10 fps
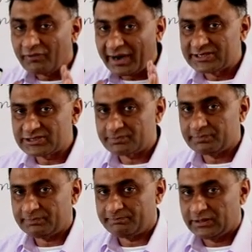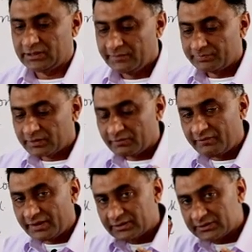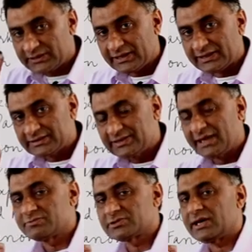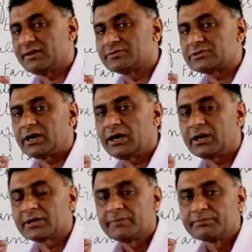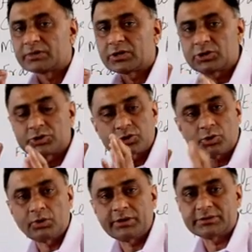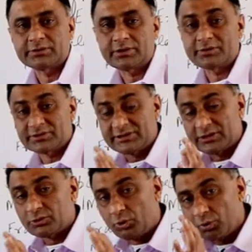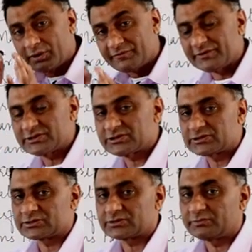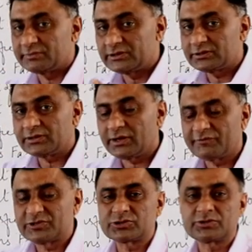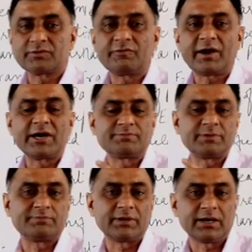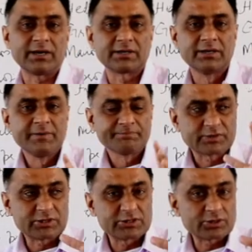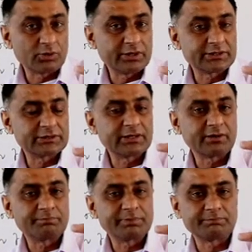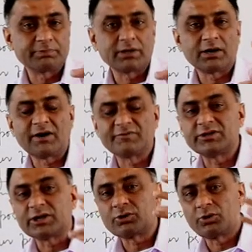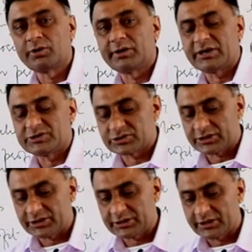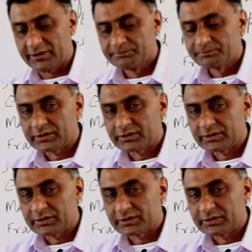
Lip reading: white people, when they themselves are controlling, or their own officers, the officials of the white people are controlling the people of the colonized area,